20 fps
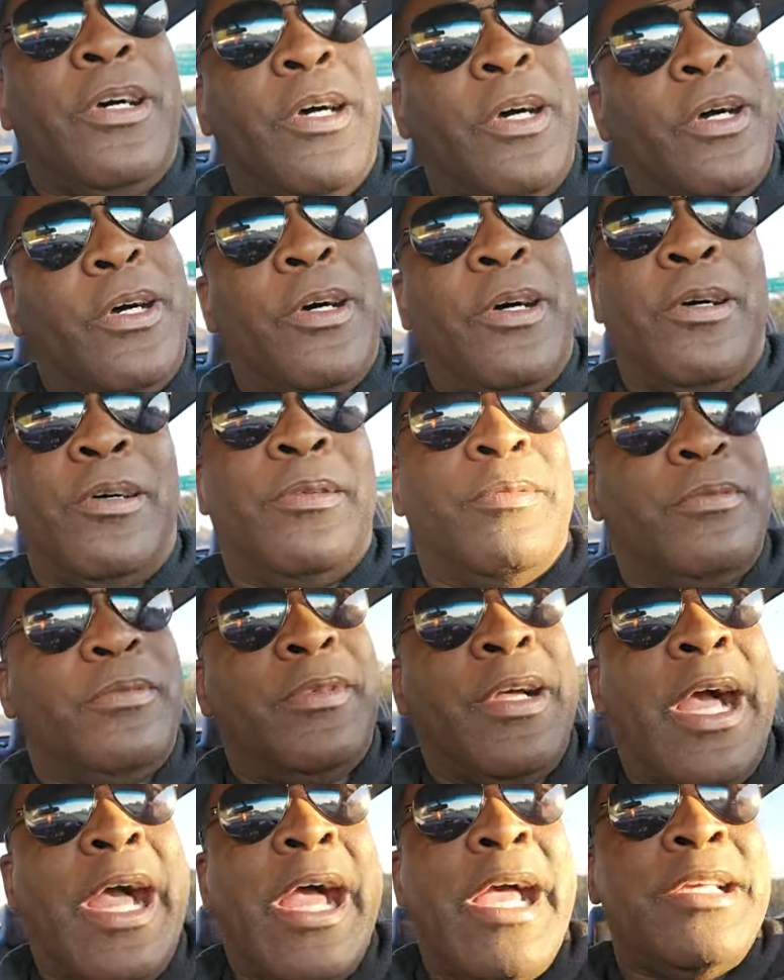um,
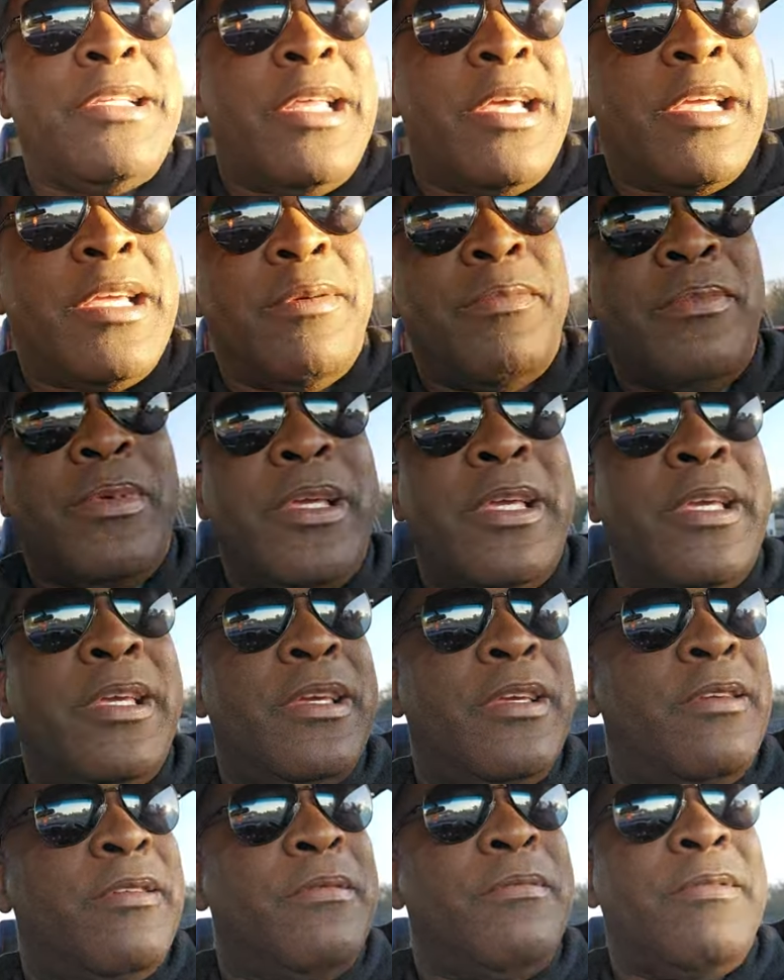guys that can
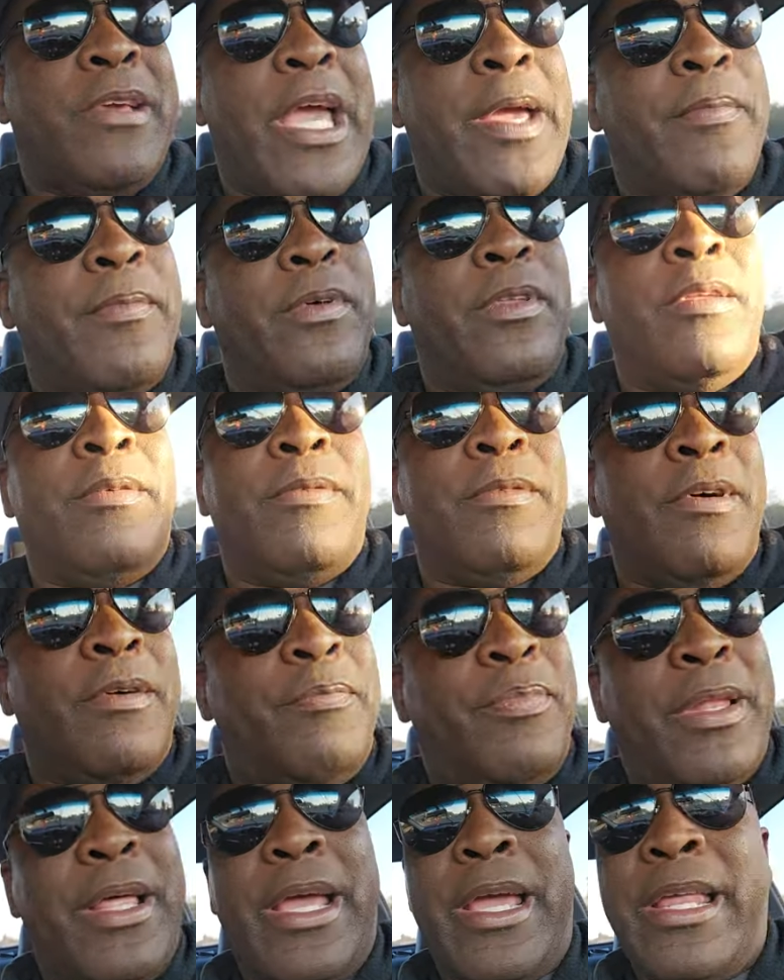be capable of uh,
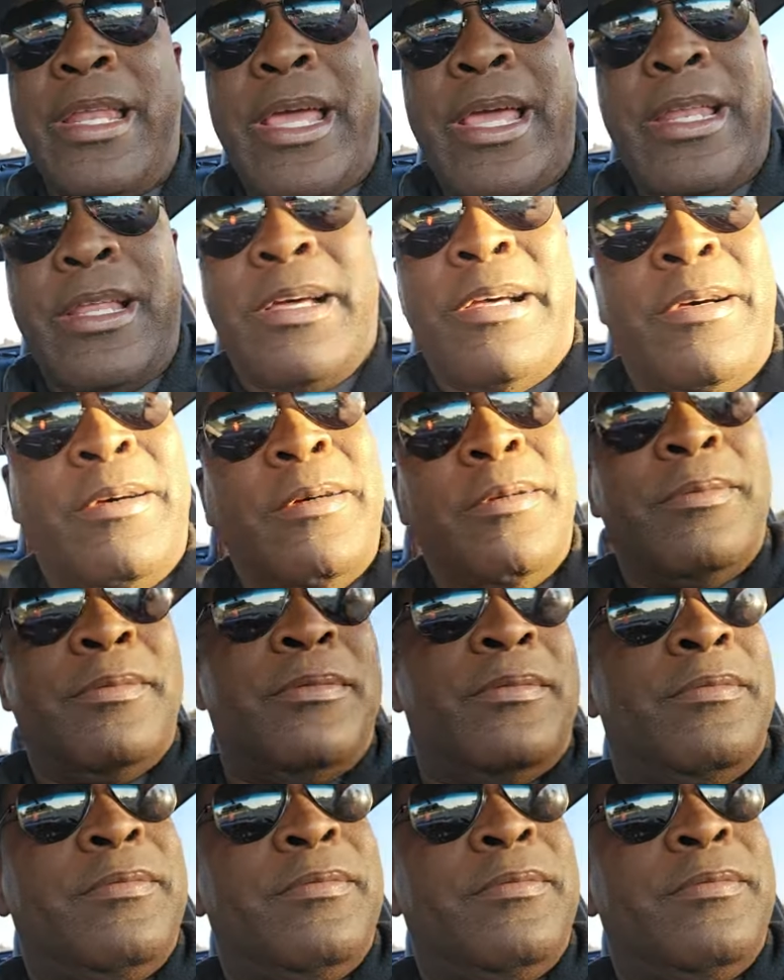playing that um,